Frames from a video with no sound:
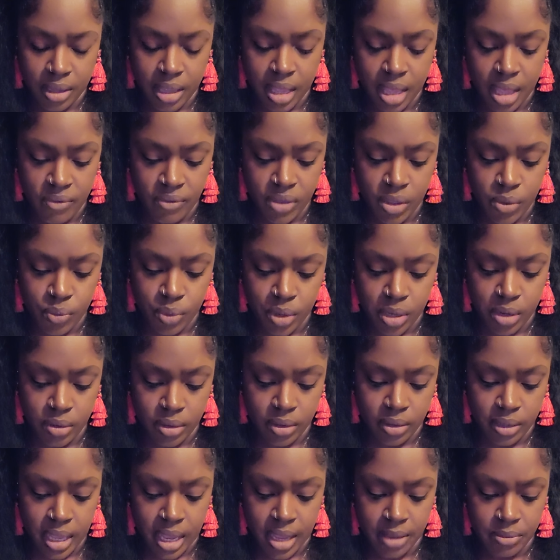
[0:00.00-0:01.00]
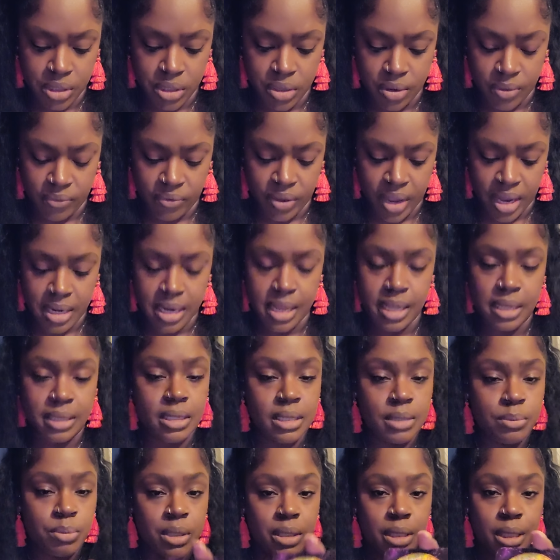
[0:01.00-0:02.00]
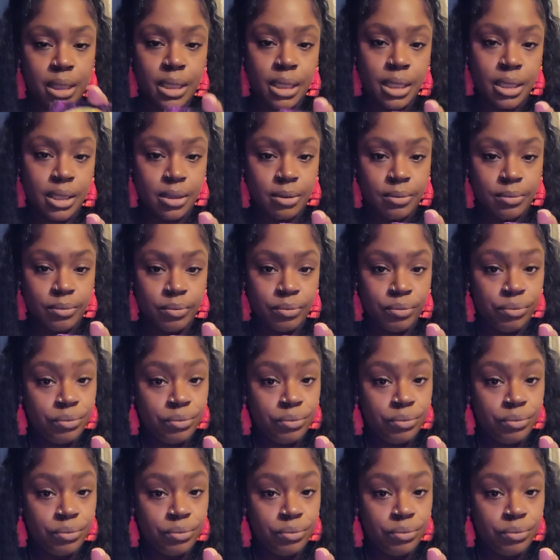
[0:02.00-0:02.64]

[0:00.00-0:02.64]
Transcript: heavy when it came to your finances. But look here,